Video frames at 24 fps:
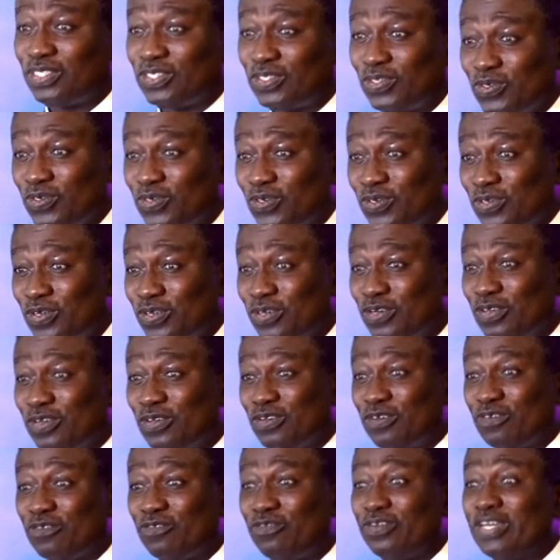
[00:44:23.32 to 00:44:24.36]
2,
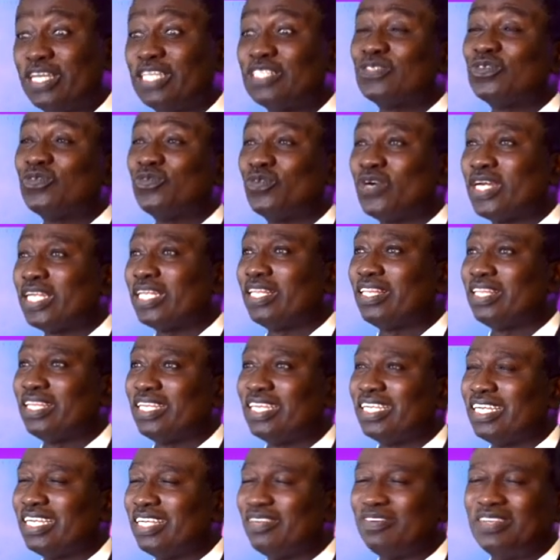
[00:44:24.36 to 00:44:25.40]
verse 1.
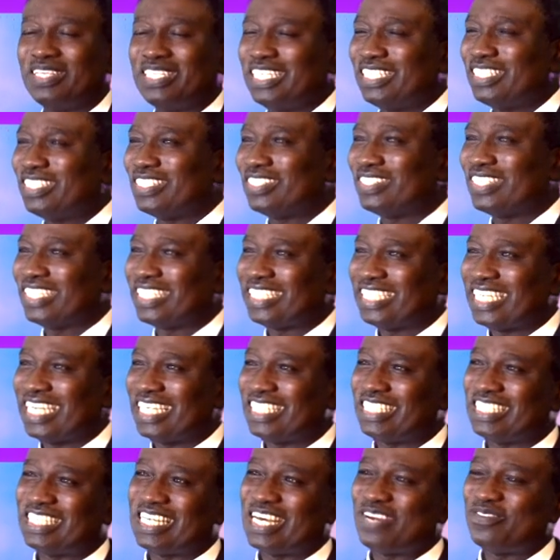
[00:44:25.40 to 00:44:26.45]
I mean, this is a
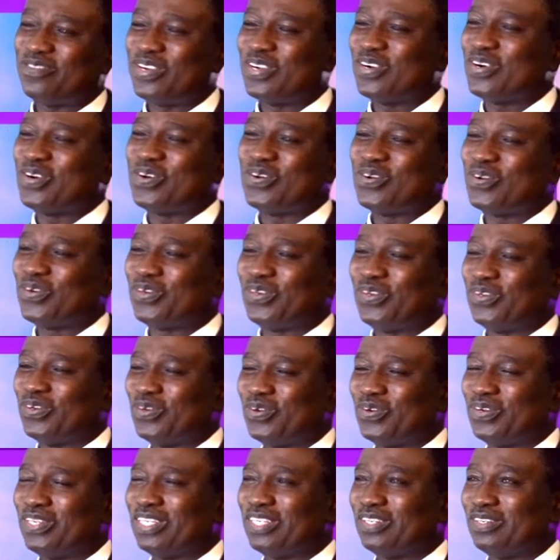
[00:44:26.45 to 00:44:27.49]
text that we all
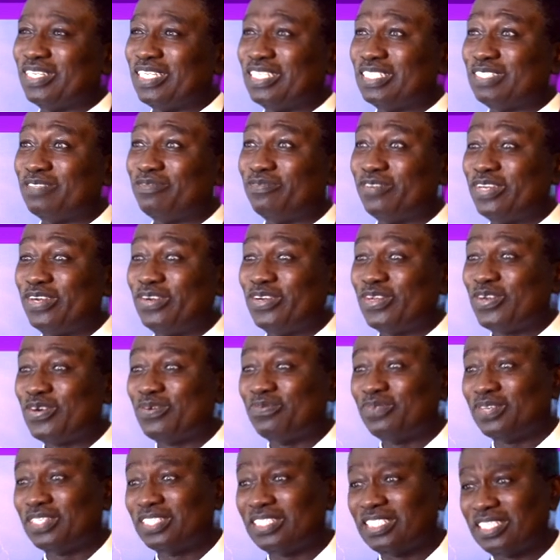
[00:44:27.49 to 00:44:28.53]
know, you know, it's a very
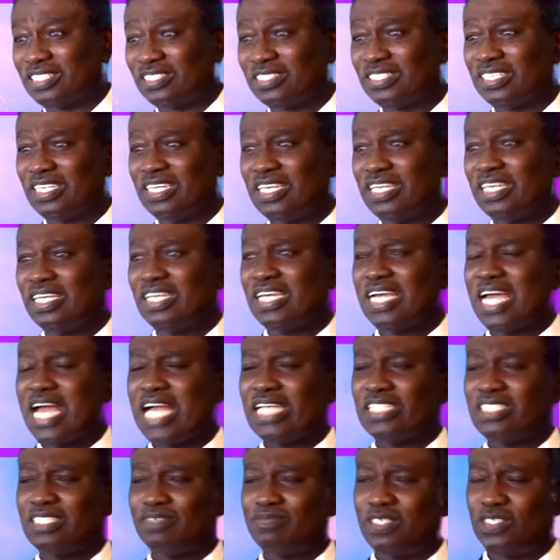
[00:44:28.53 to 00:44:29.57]
common text.
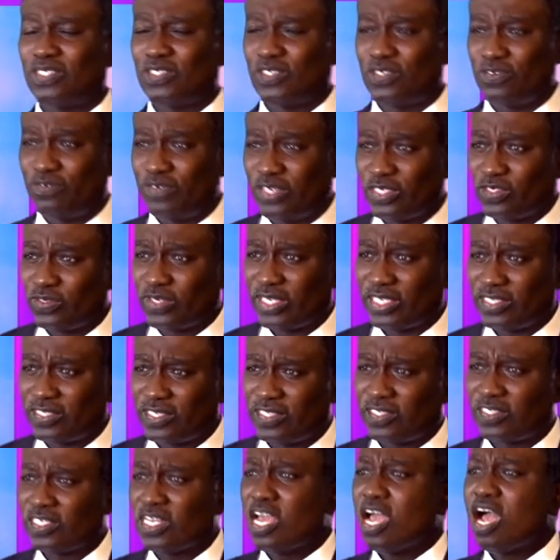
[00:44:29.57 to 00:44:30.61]
Acts chapter 2, verse 1, it
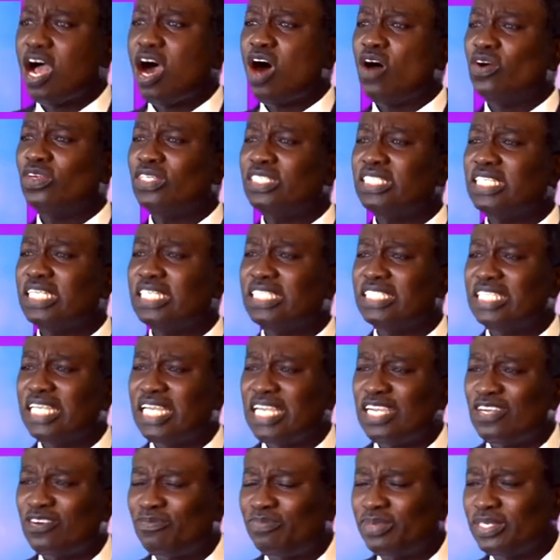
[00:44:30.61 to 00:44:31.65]
says, on the
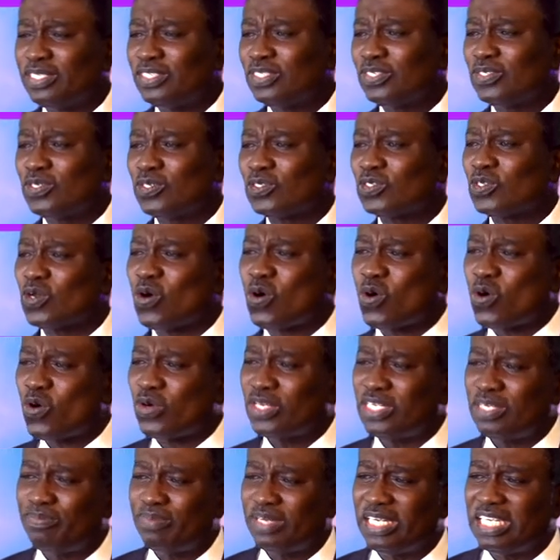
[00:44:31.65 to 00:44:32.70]
day of Pentecost,
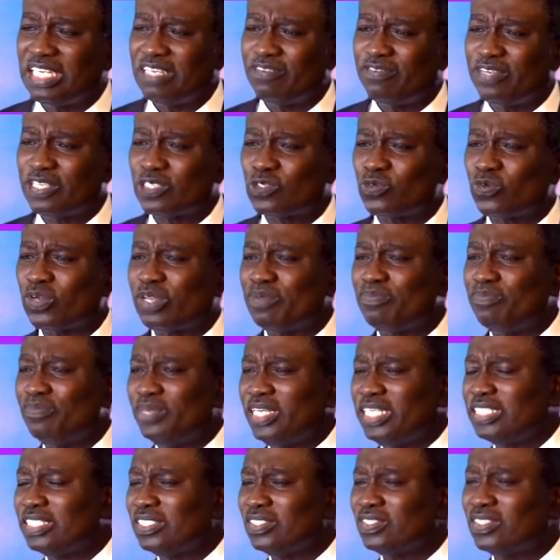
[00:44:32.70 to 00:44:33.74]
all the believers were
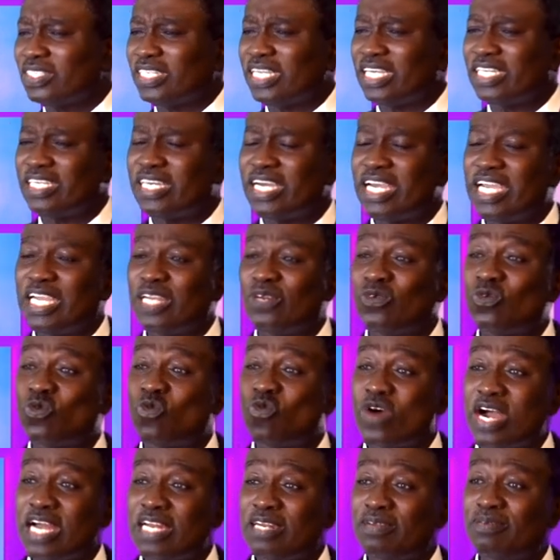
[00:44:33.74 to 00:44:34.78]
meeting together in
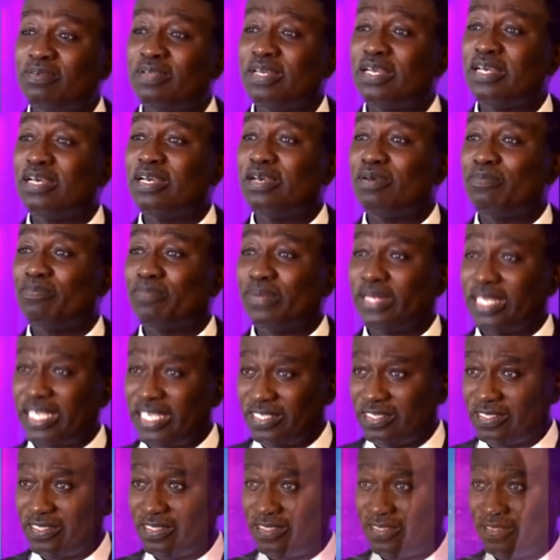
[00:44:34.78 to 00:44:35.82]
one
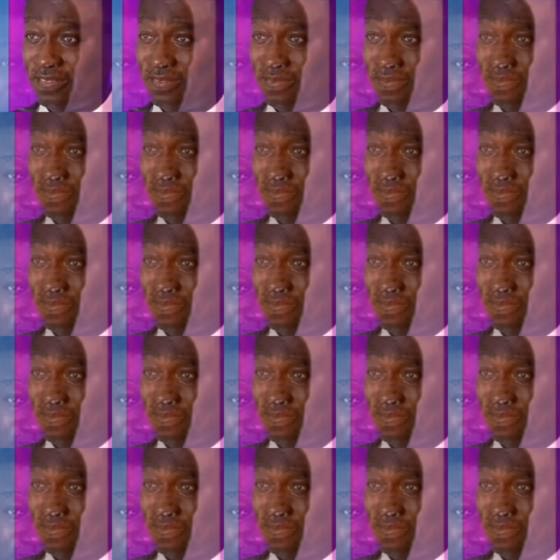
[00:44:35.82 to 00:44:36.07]
place.